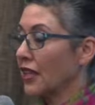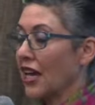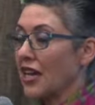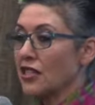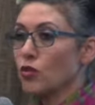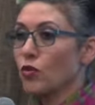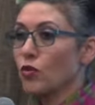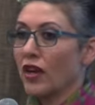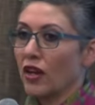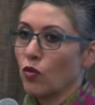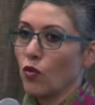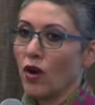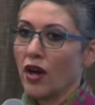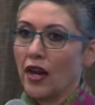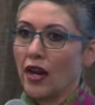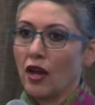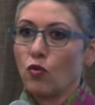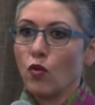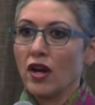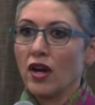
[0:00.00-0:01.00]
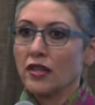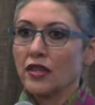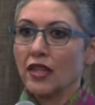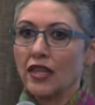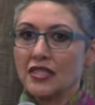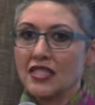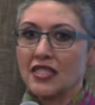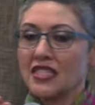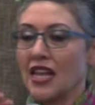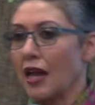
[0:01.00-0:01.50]
That's what I want. I want
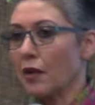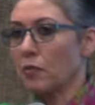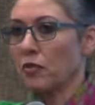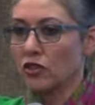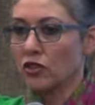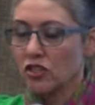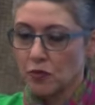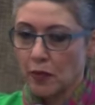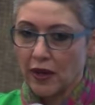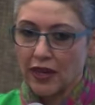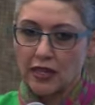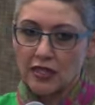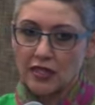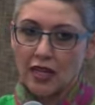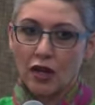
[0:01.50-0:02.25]
the cyberspace.